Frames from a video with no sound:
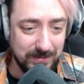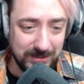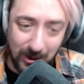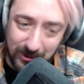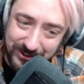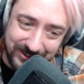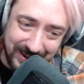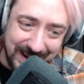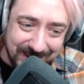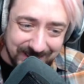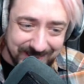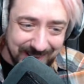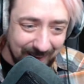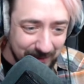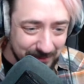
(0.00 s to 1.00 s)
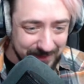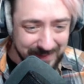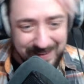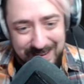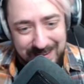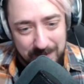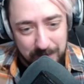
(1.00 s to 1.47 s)
Don't strain yourself,
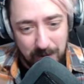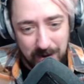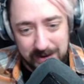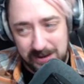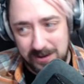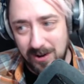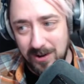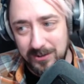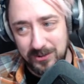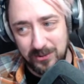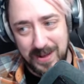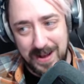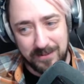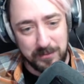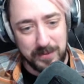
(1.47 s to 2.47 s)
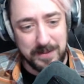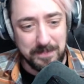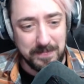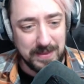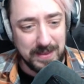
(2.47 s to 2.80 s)
Monica calls out after me.